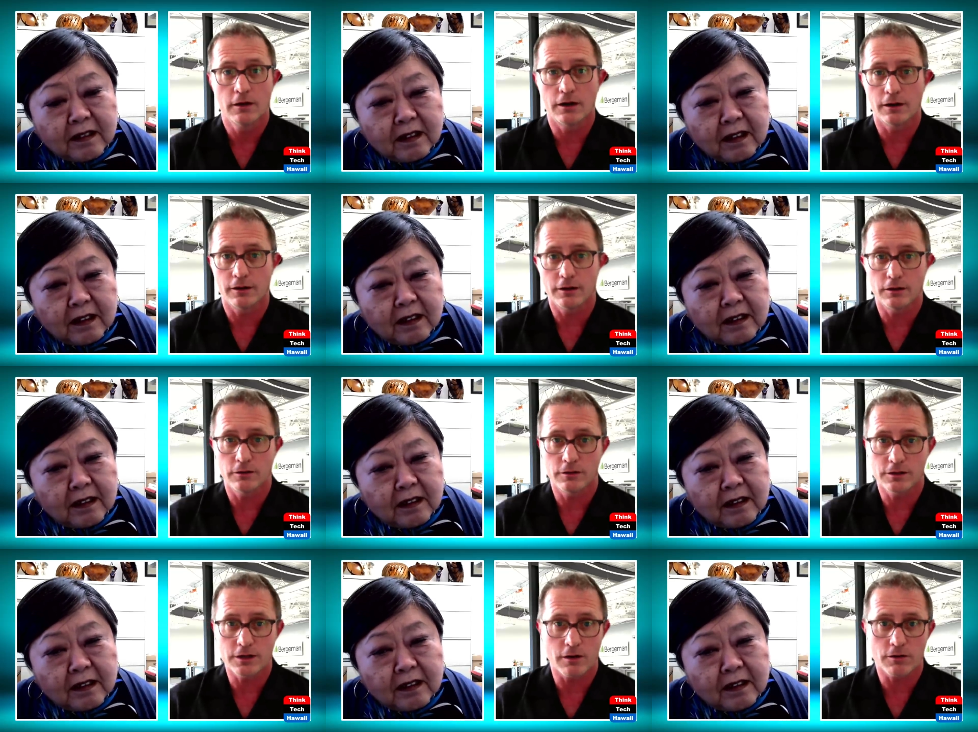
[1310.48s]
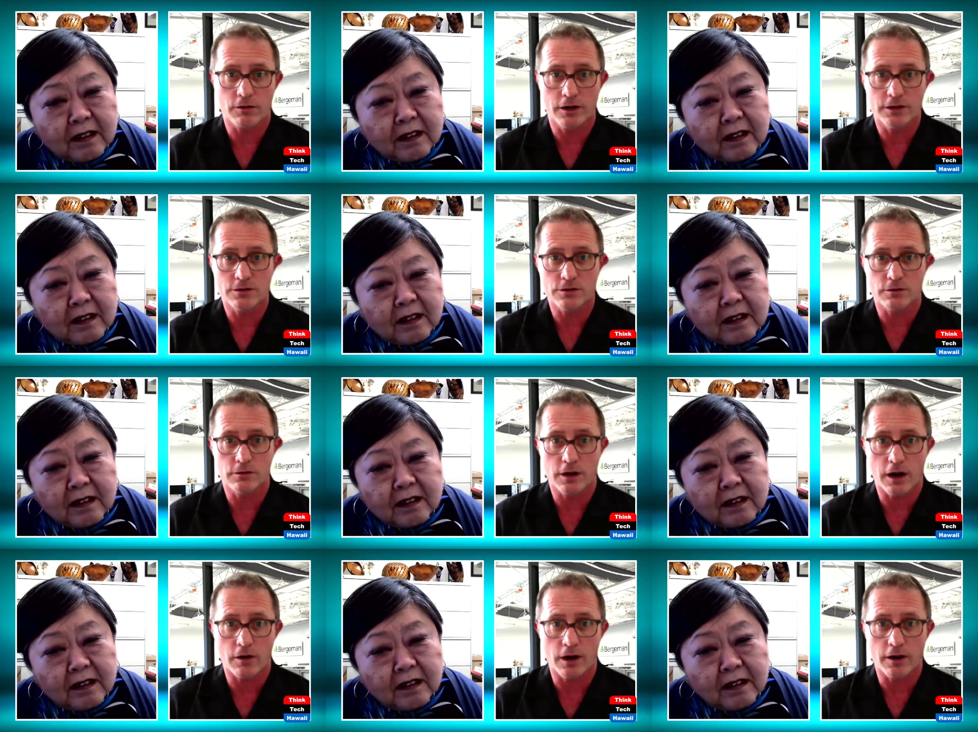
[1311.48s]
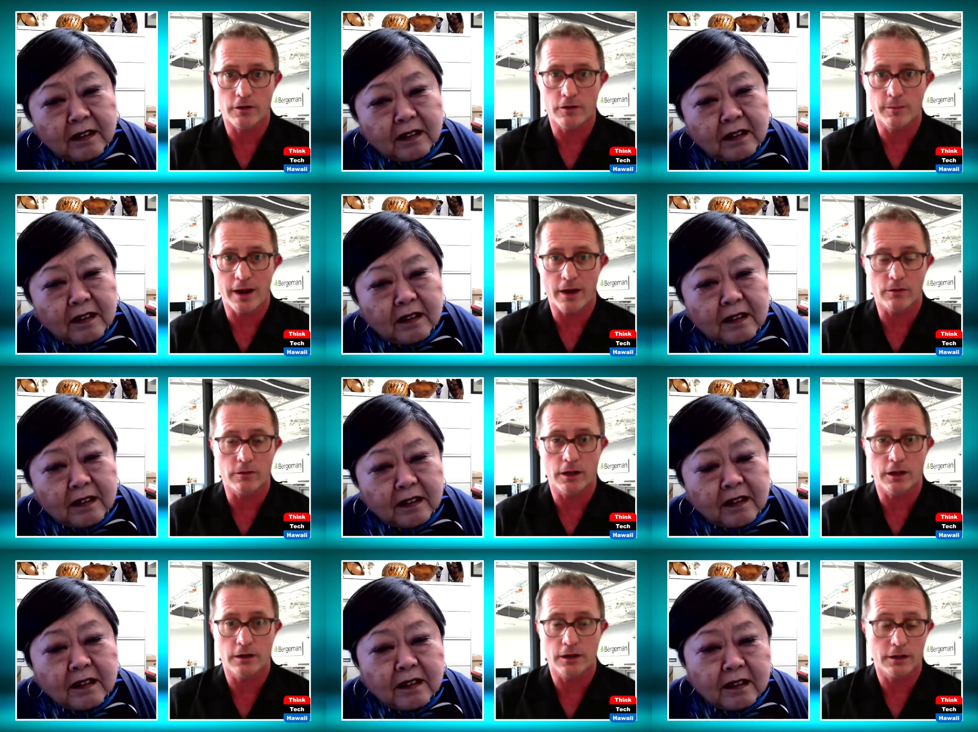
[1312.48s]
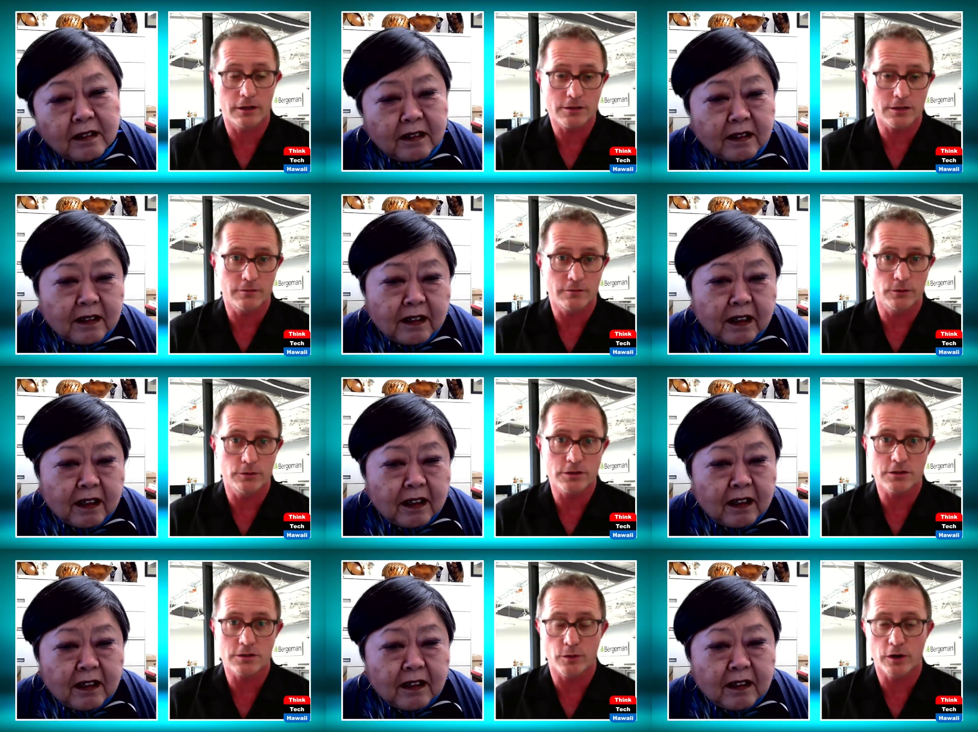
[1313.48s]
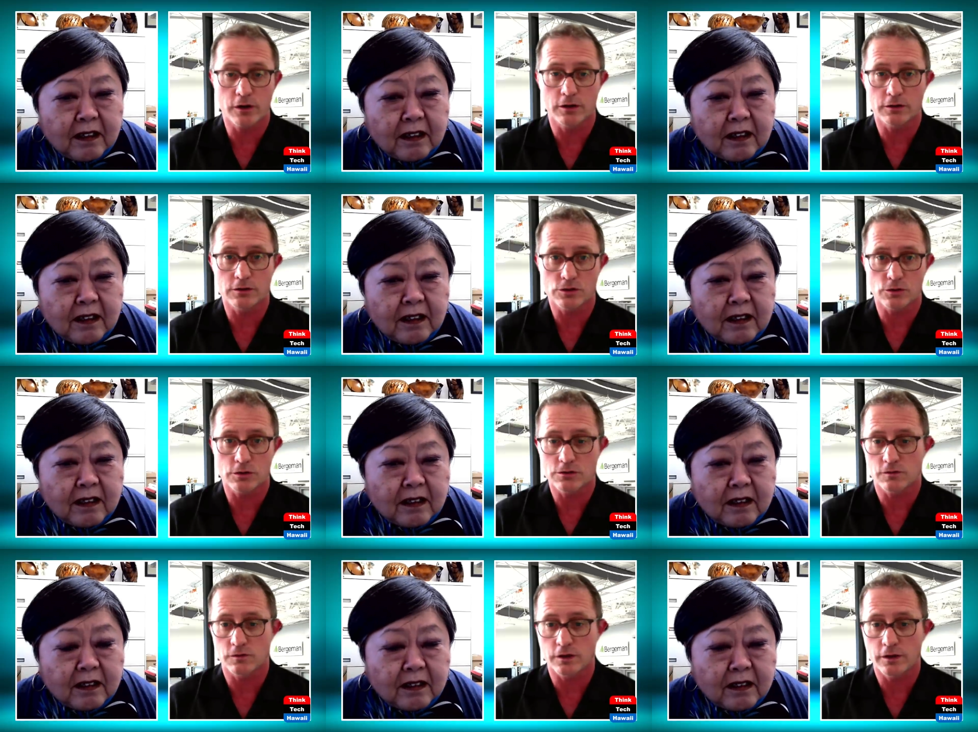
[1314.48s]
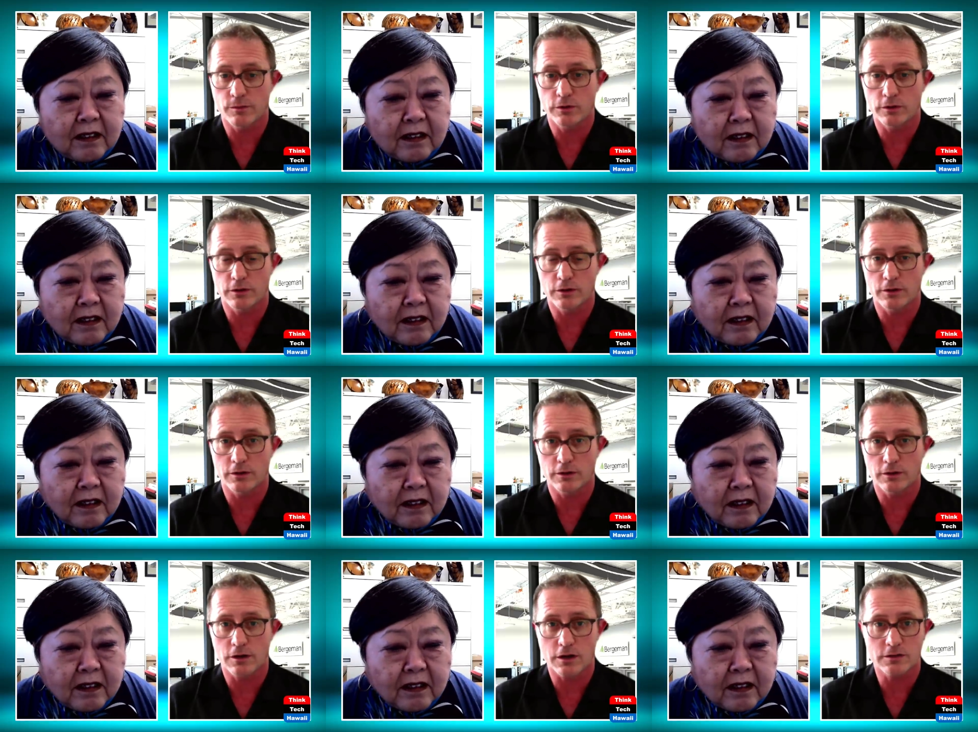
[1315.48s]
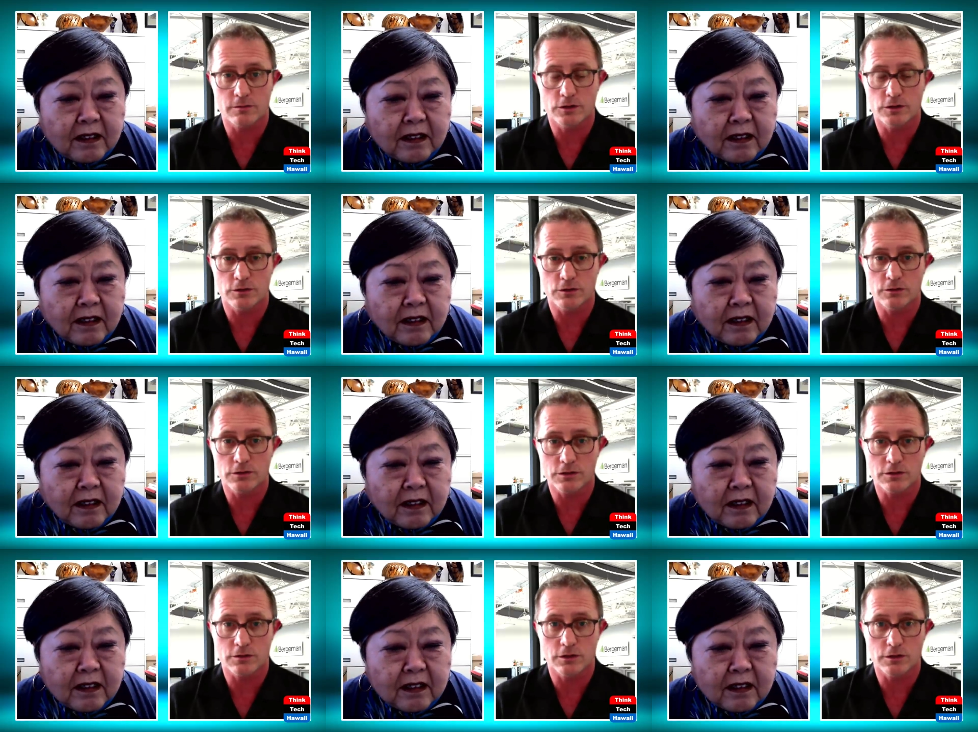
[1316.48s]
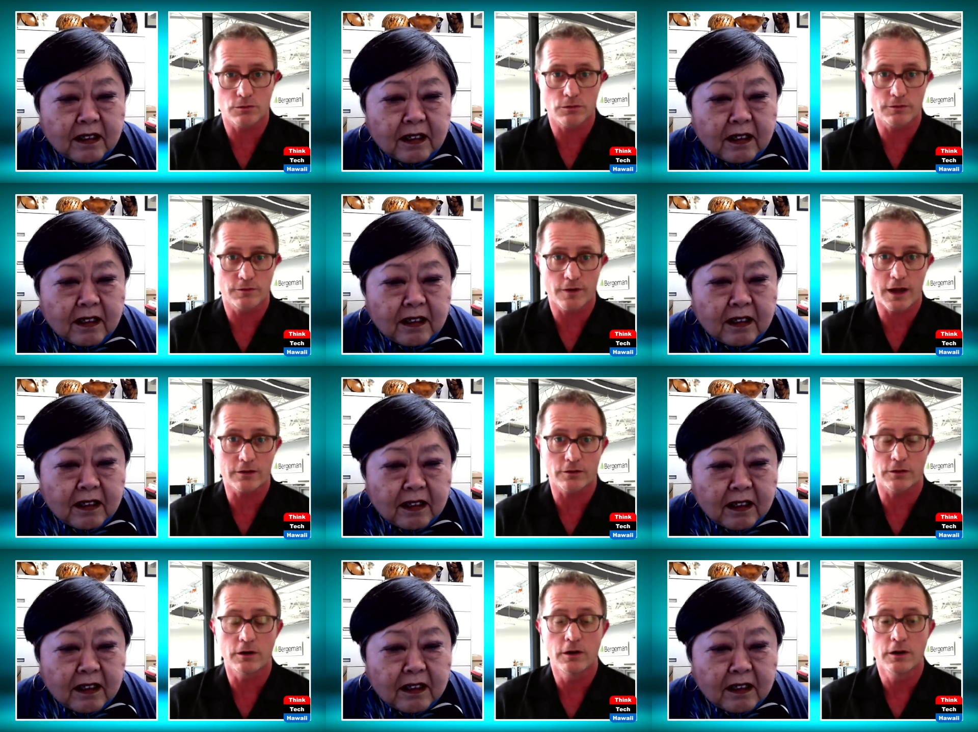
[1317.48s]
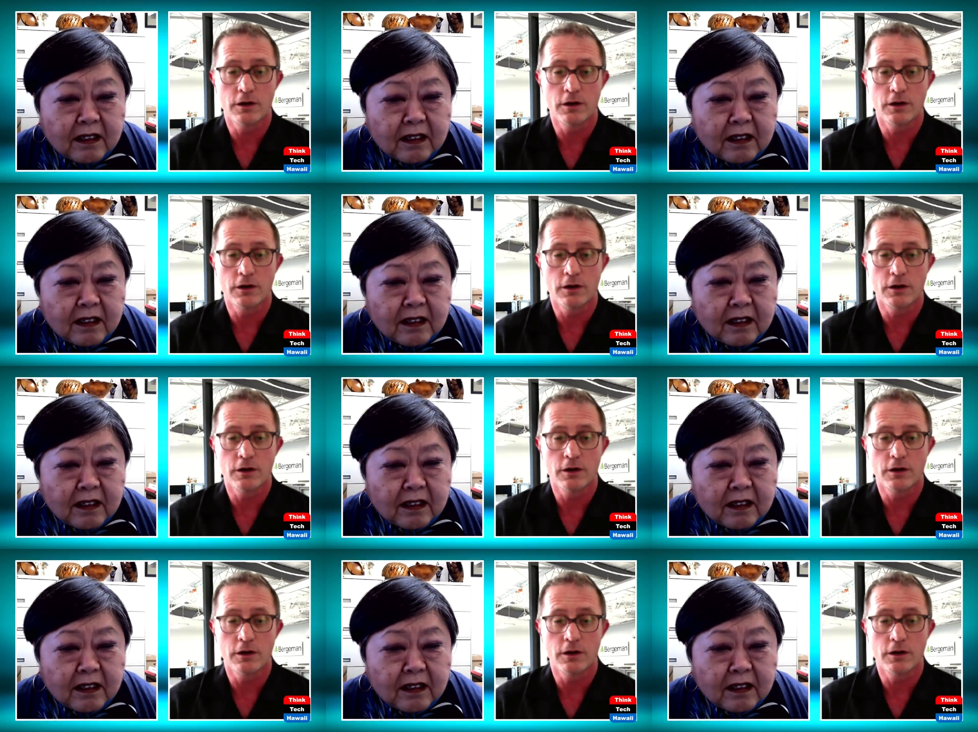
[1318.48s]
Speaker 1: Uh, you know, the tower cranes are are out and about, and and this influences the market. The shortage of labor and the and the cost of materials is a is a real factor.